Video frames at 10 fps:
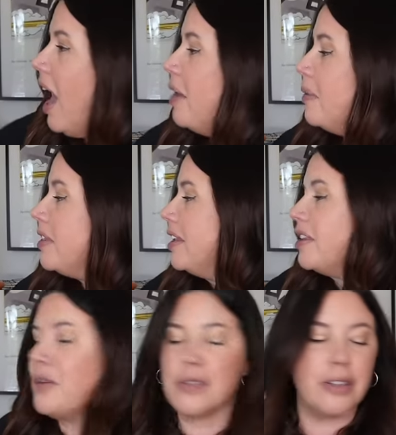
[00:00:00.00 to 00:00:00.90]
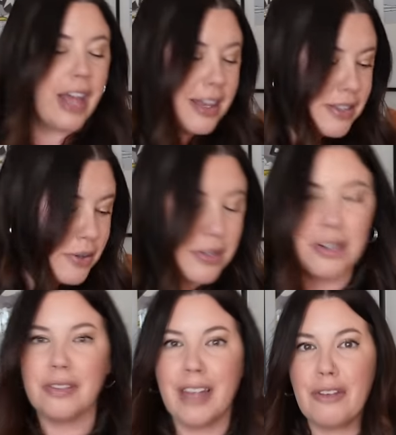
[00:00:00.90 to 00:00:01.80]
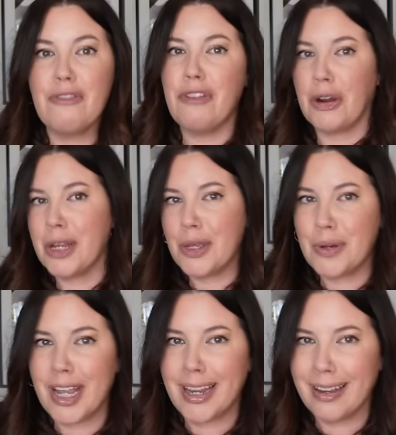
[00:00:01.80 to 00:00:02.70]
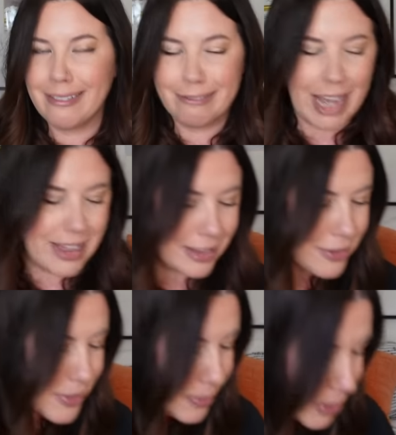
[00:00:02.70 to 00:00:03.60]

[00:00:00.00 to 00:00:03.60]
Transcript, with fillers: I don't think that those will last. Those are like very unique. I think they're so